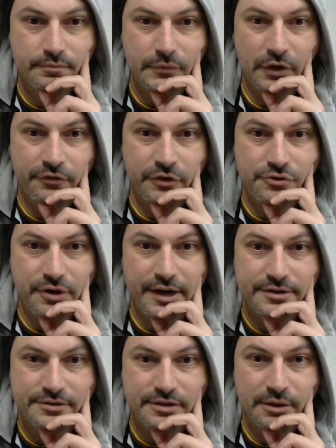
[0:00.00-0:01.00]
of her
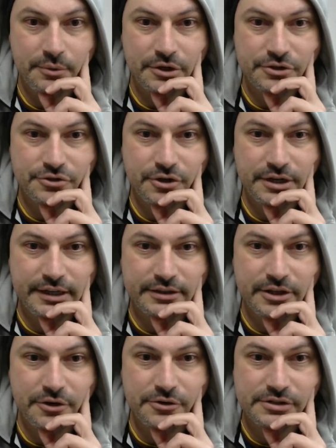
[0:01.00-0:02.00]
dress, and we're going to try to get
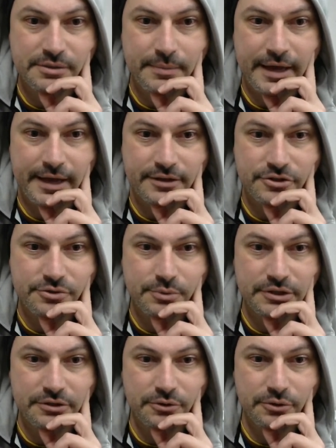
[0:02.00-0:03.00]
those to match. We're
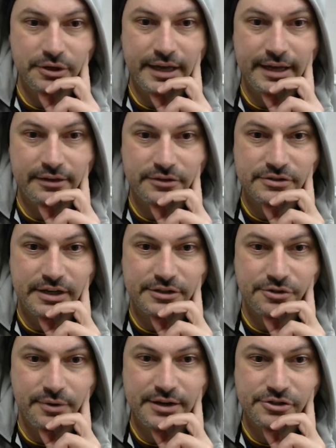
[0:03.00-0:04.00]
going to look at the
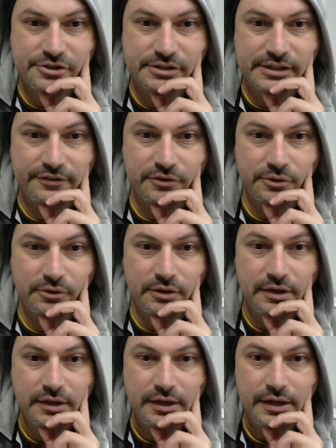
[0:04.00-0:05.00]
saturation
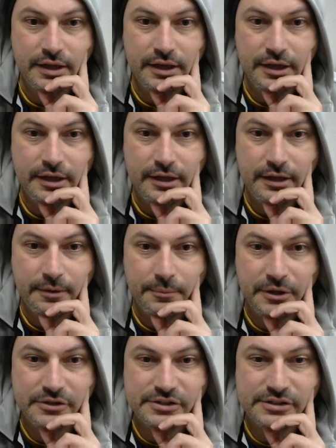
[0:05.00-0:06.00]
level,
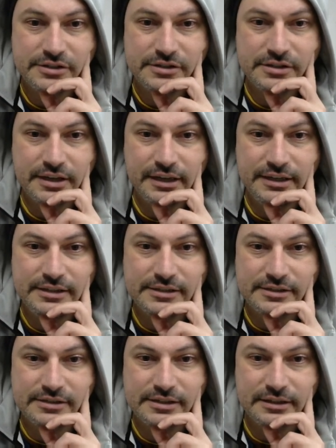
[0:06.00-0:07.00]
because this is the
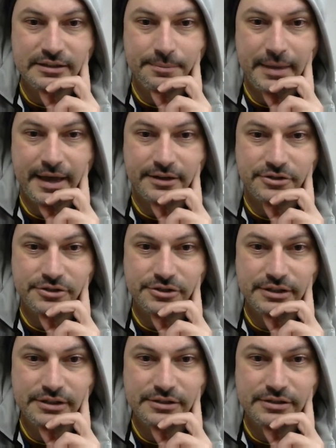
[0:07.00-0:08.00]
easiest thing to match,
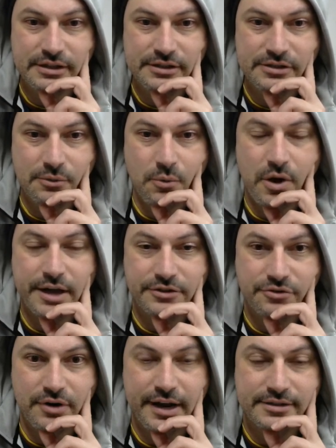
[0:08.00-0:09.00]
is a white
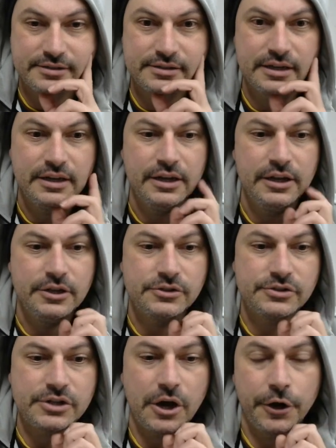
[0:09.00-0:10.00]
dress.
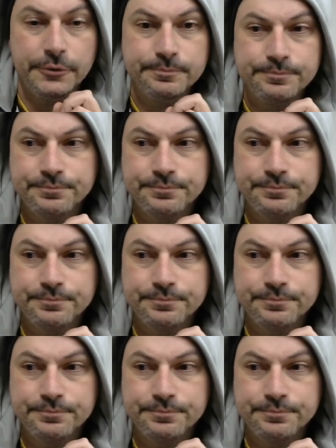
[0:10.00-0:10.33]
So